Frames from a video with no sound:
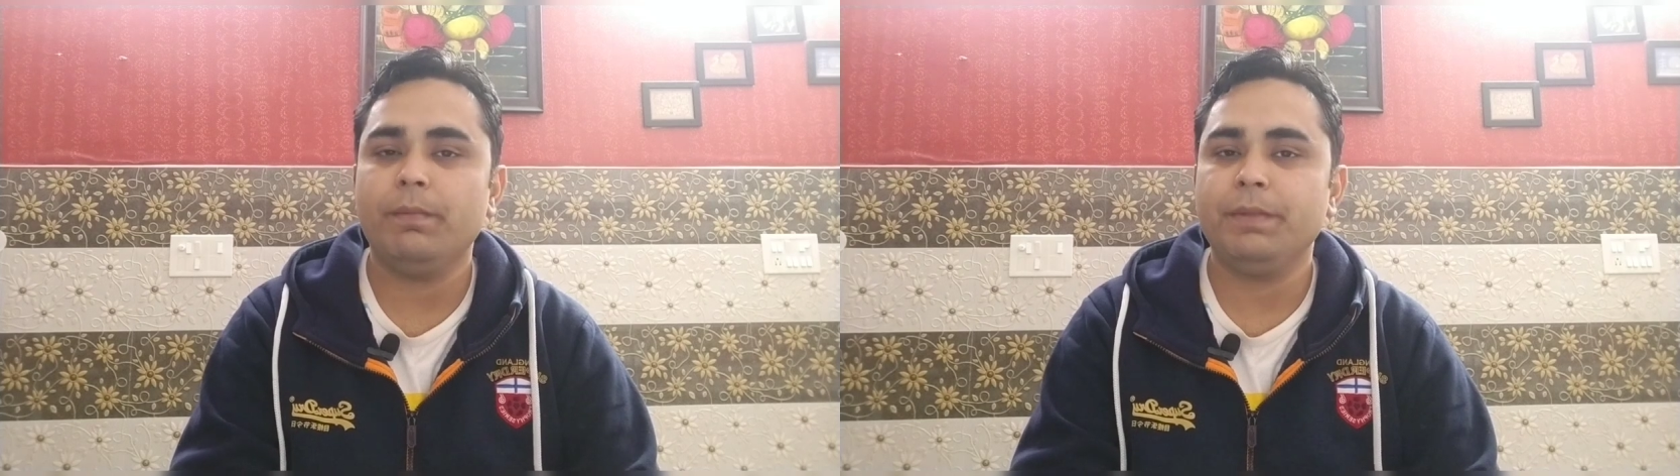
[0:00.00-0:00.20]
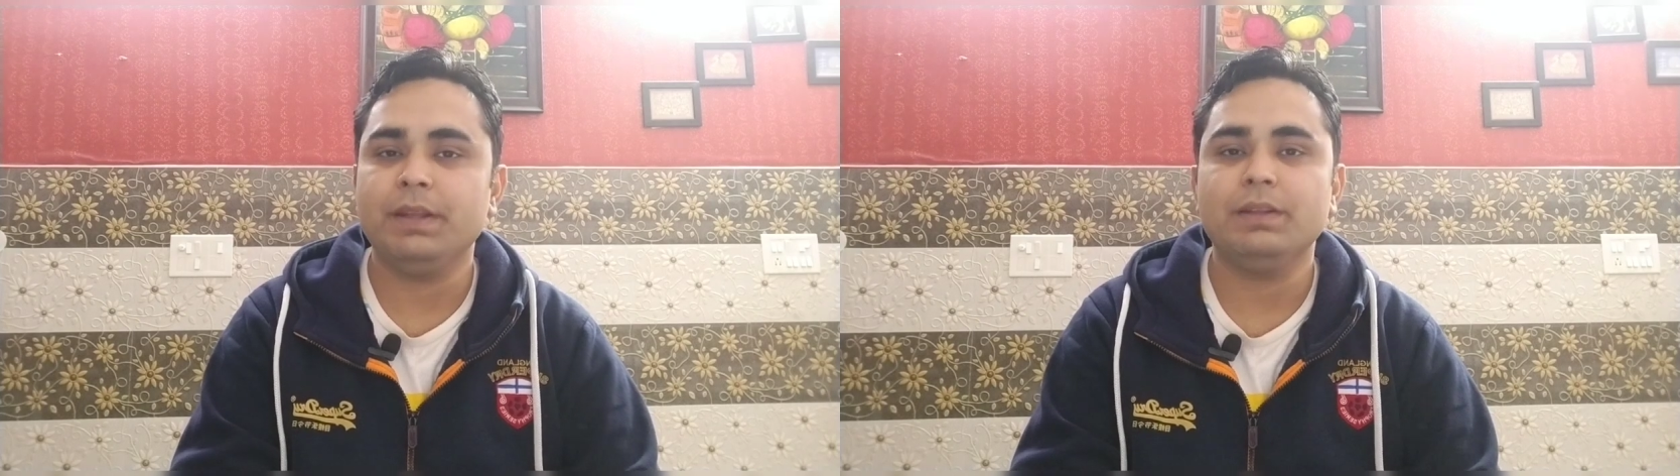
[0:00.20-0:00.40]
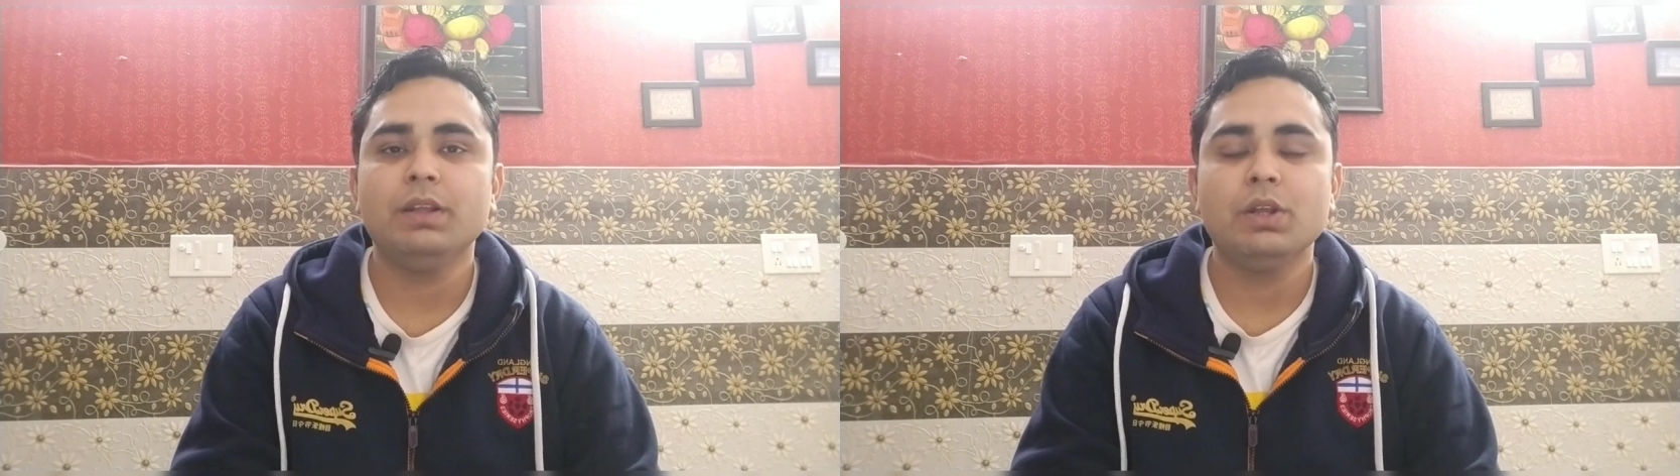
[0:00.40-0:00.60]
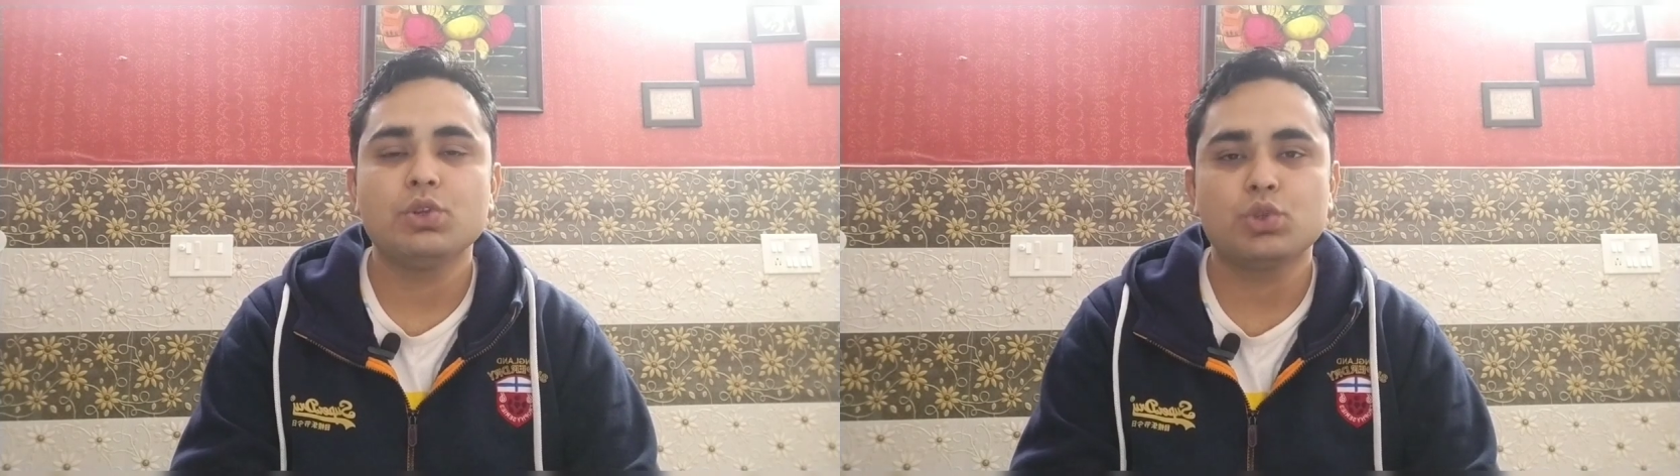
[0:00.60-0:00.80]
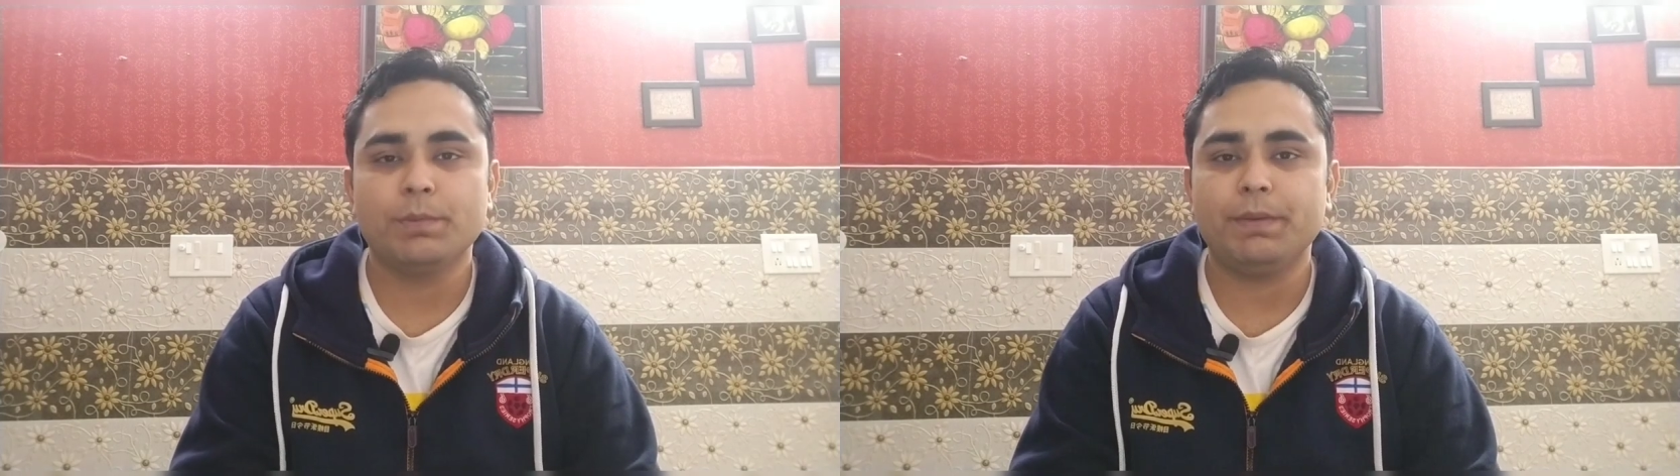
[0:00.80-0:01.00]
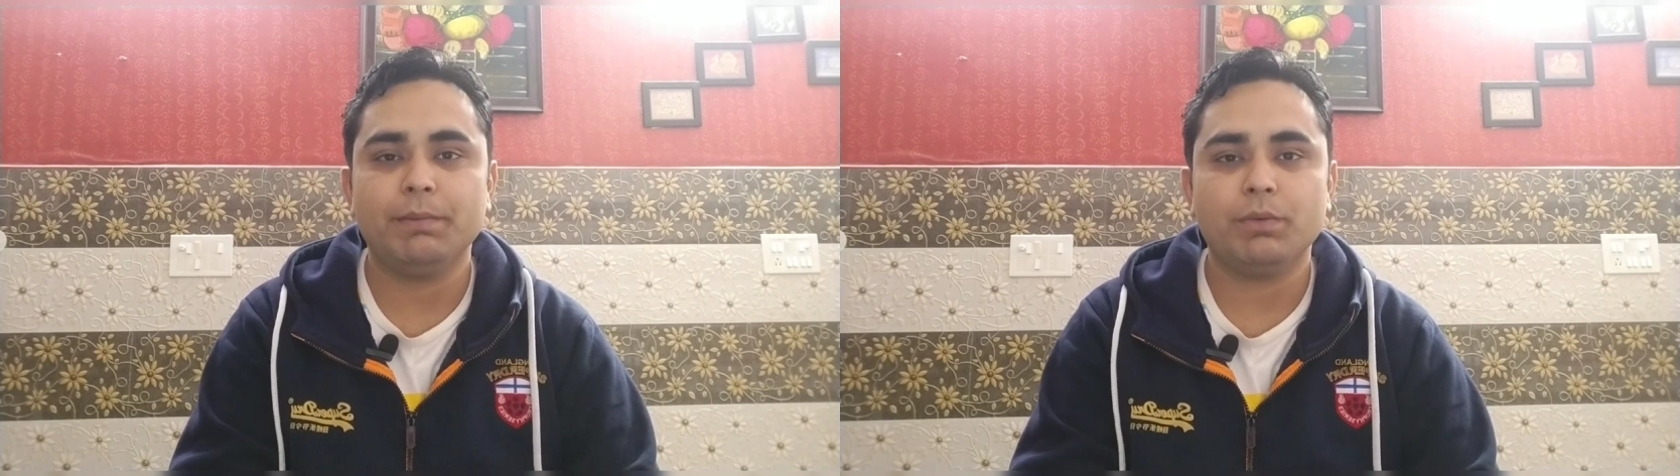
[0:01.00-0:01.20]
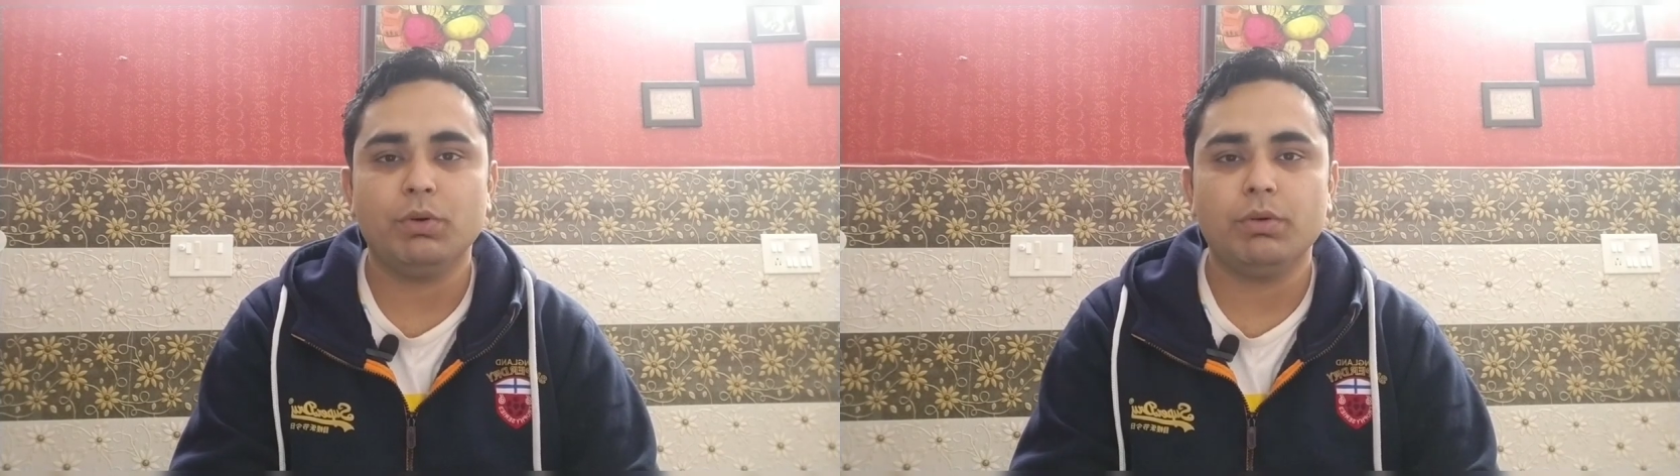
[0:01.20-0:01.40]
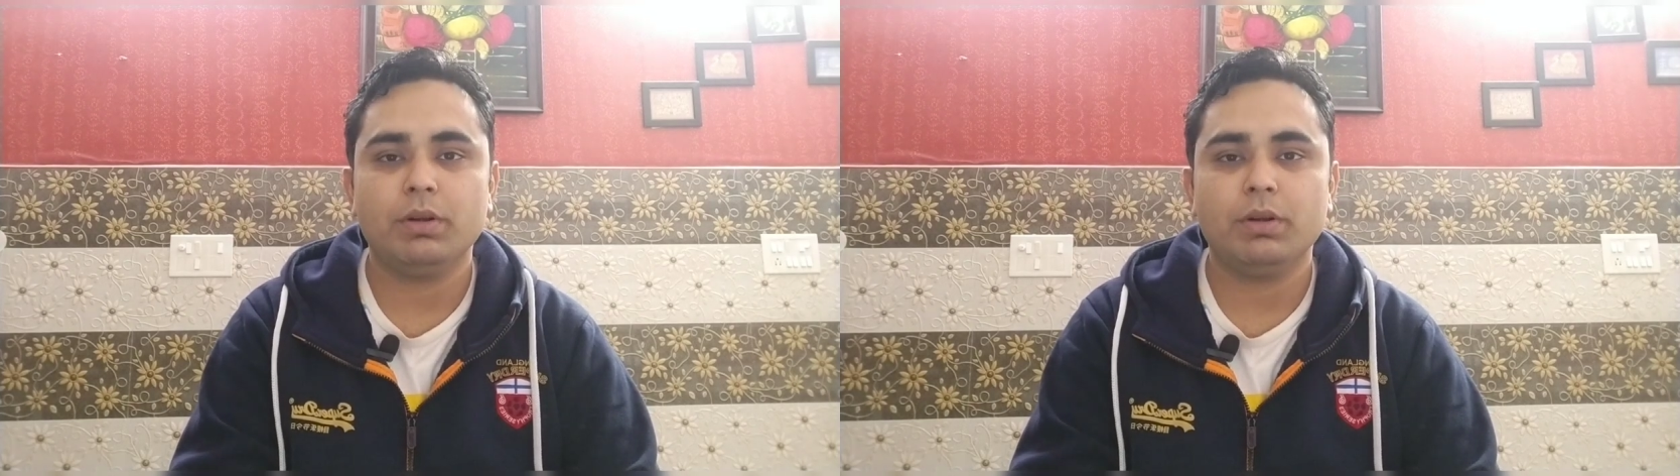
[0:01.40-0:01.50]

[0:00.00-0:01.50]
in Supreme Court,